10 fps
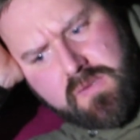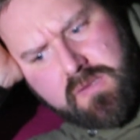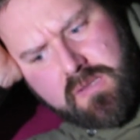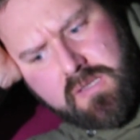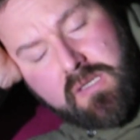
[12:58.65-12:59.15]

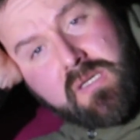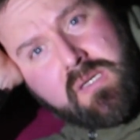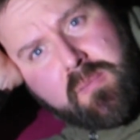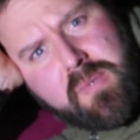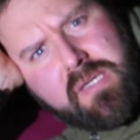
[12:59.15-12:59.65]
and
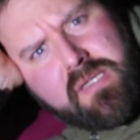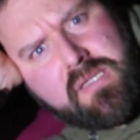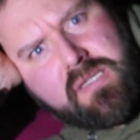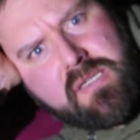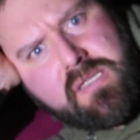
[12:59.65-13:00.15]

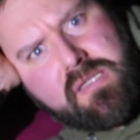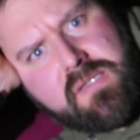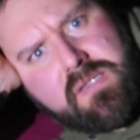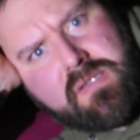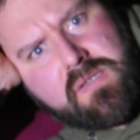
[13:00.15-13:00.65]
bacon and
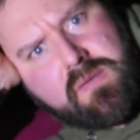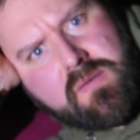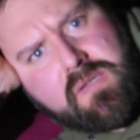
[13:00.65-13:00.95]
eggs, so